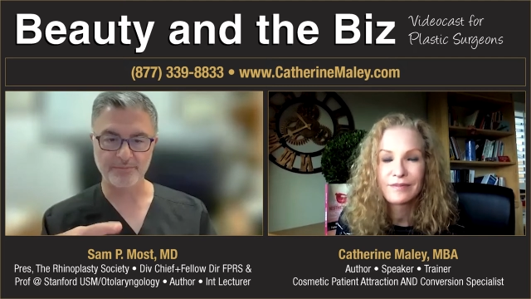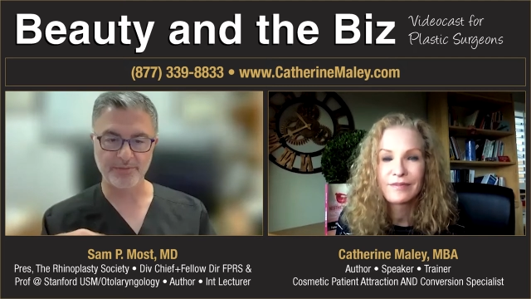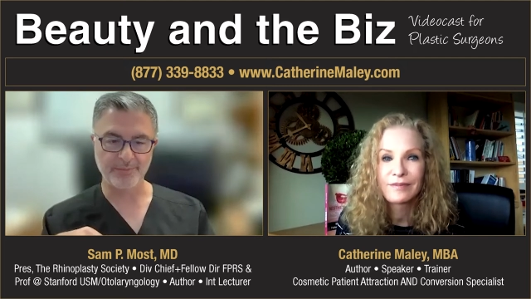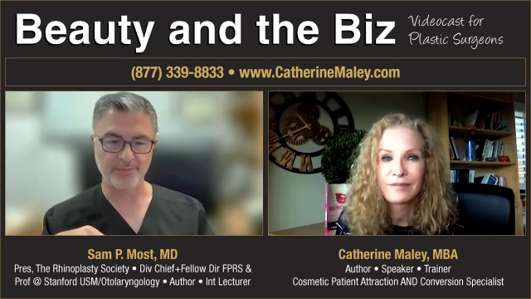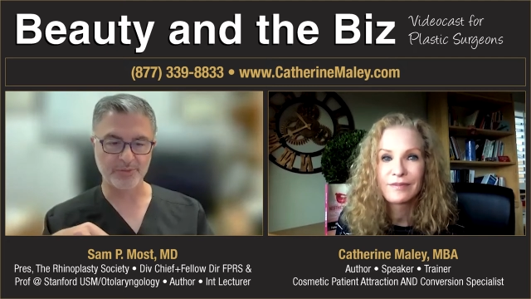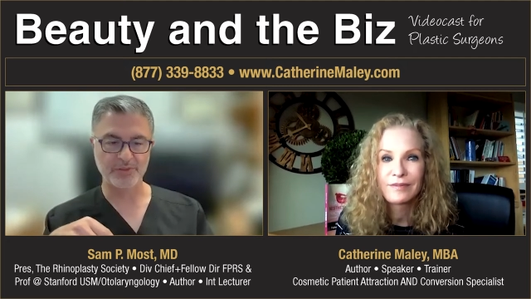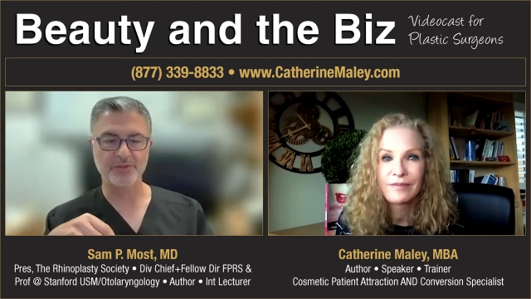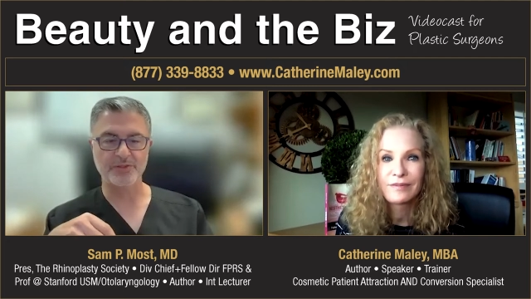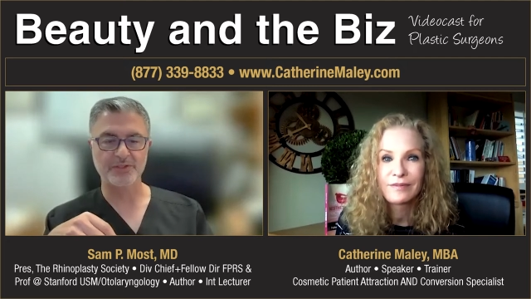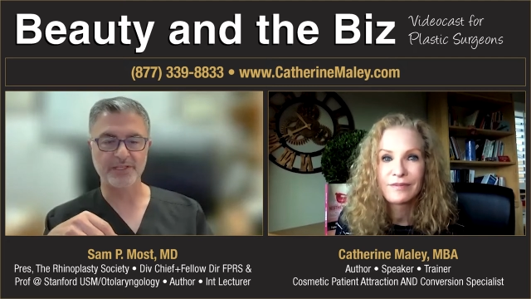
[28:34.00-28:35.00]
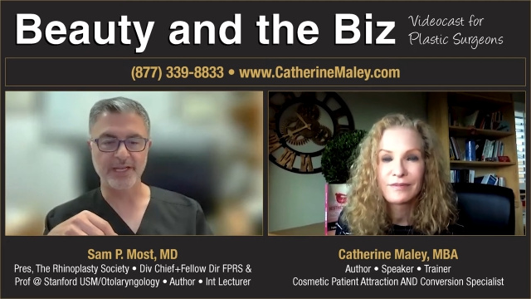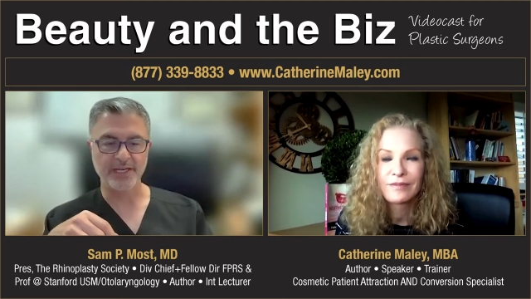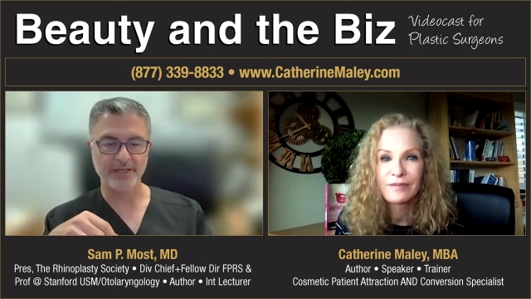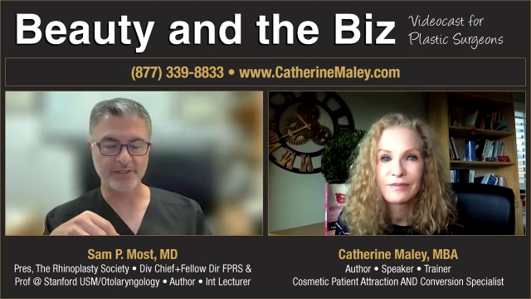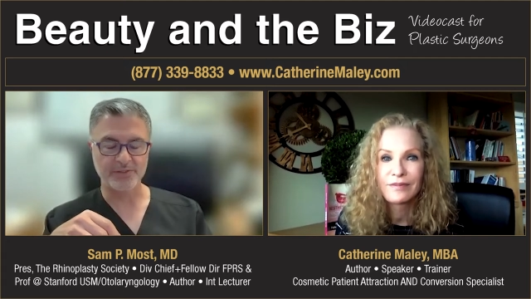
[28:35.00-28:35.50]
Speaker 1: that I posted just today
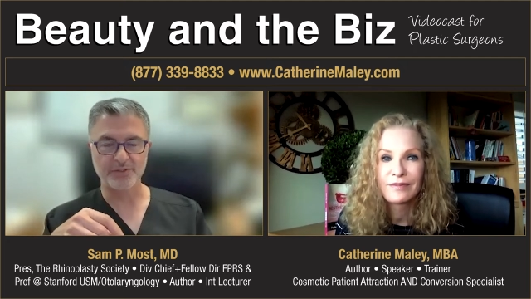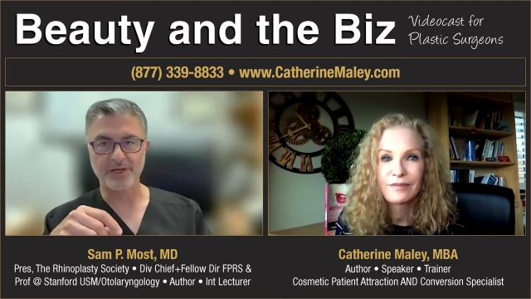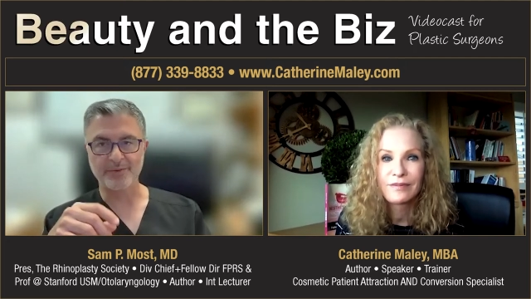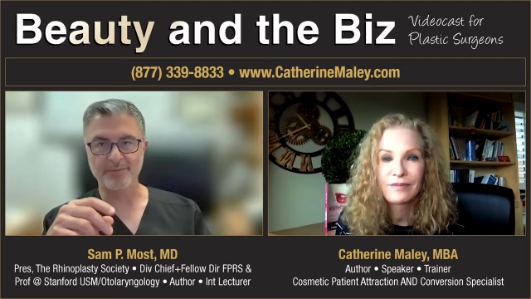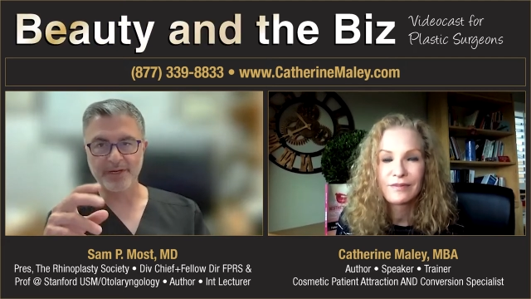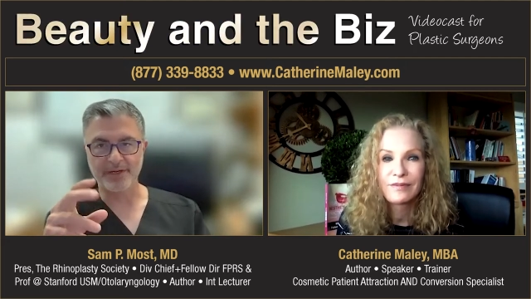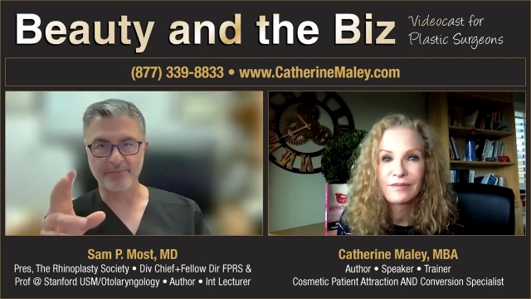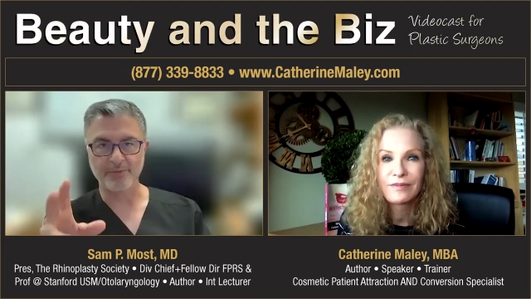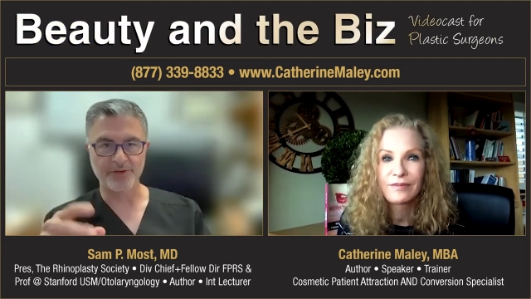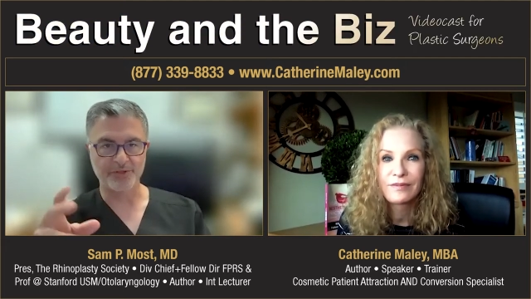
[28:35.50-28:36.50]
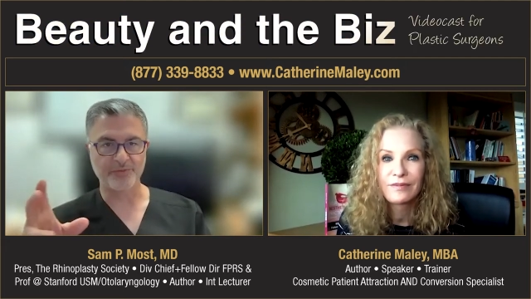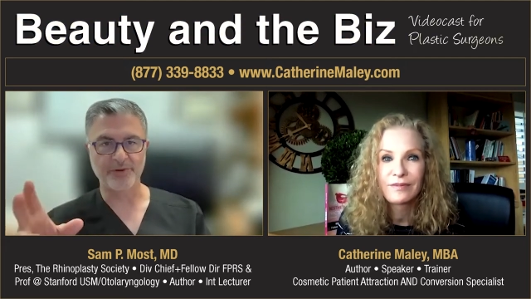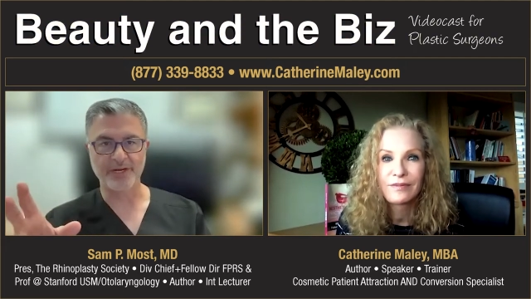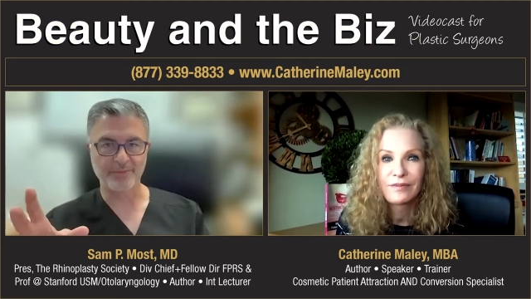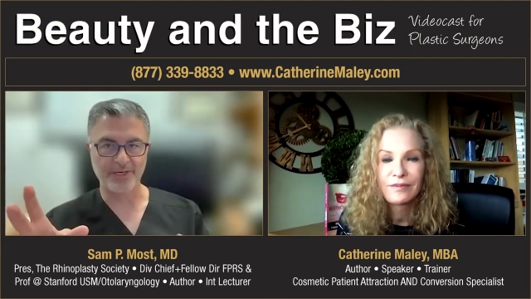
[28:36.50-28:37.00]
on Instagram about a revision
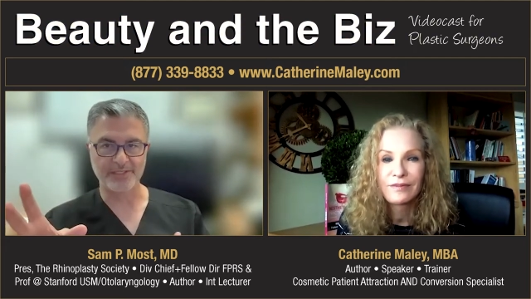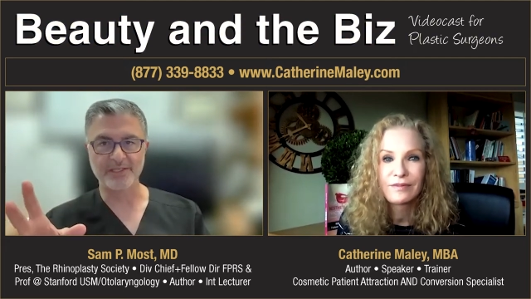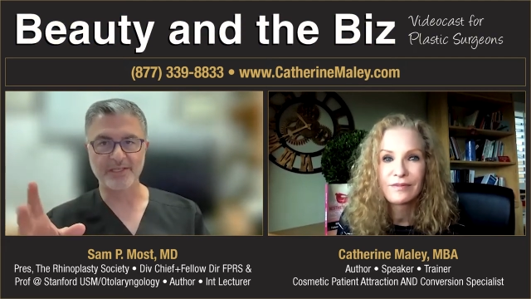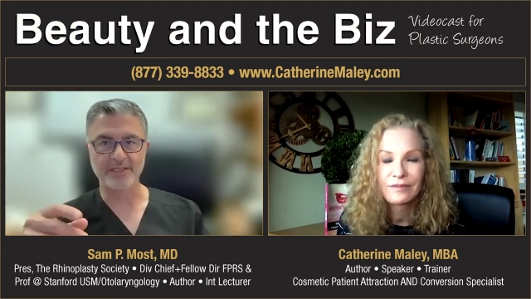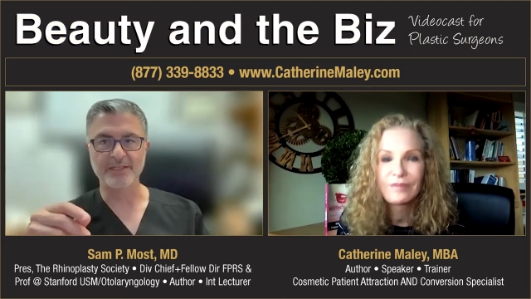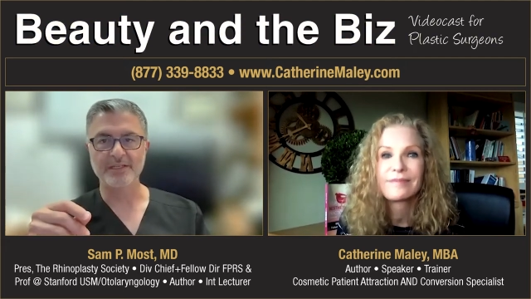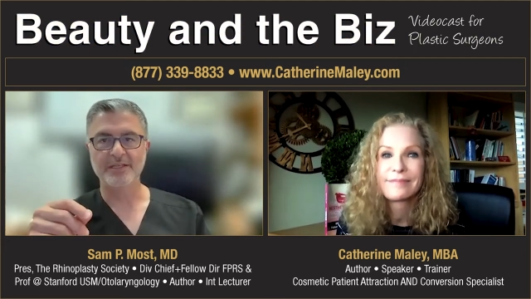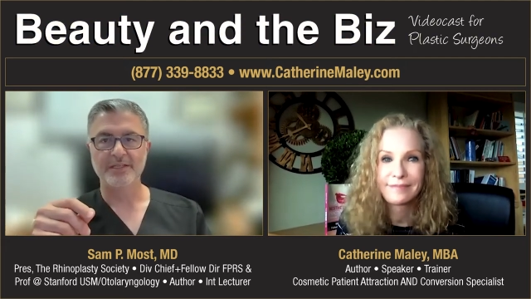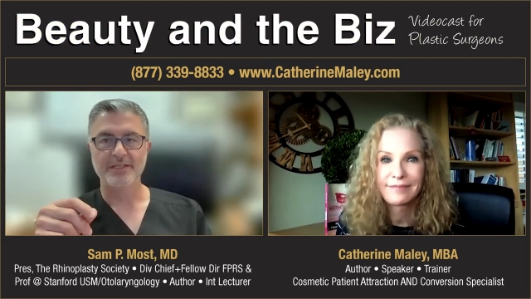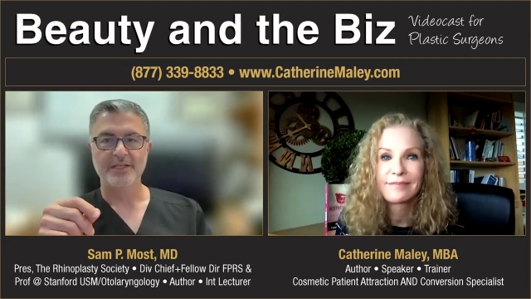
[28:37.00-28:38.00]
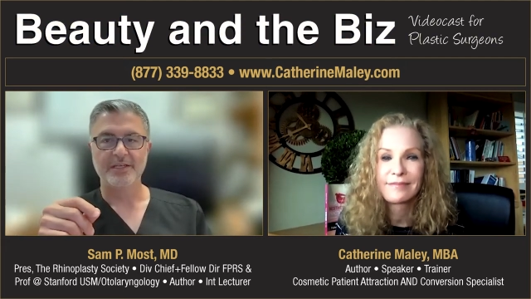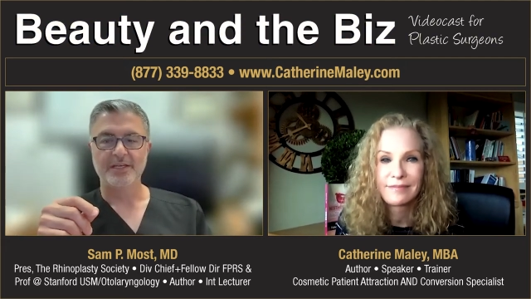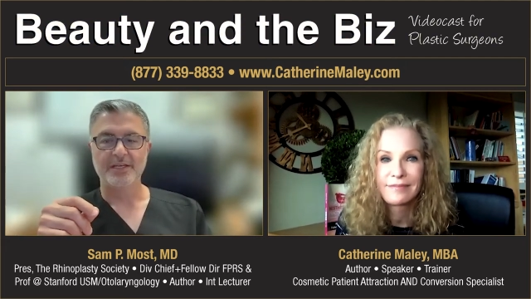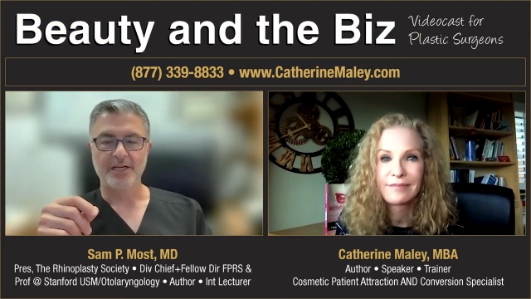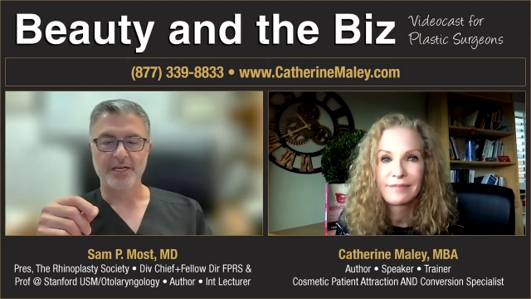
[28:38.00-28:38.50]
rhinoplasty. And
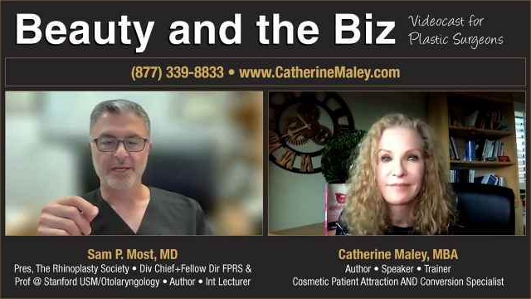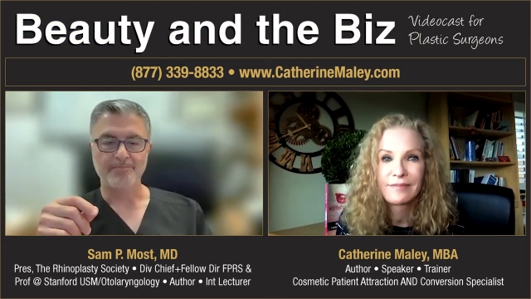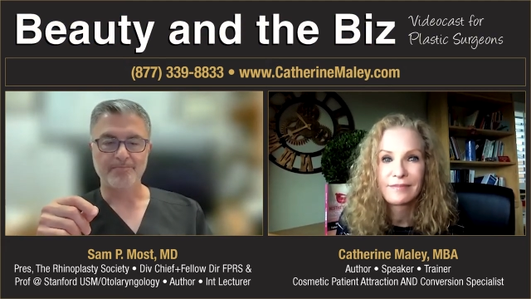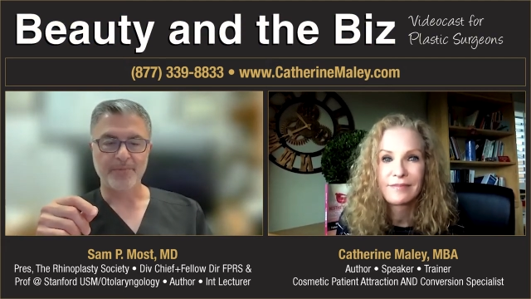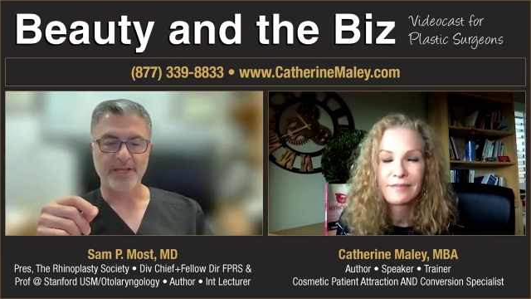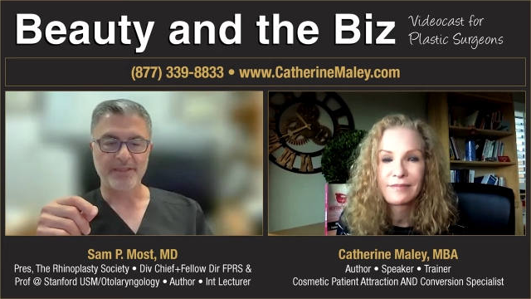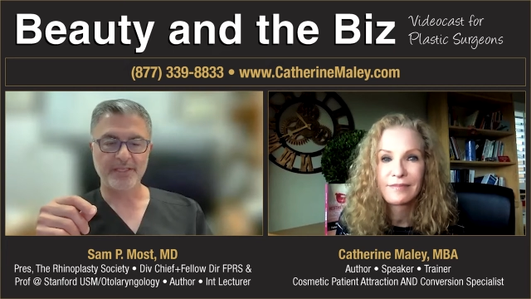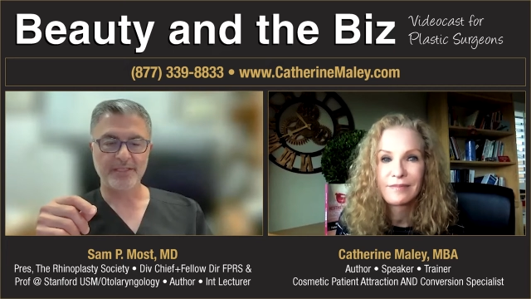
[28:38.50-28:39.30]
um, I think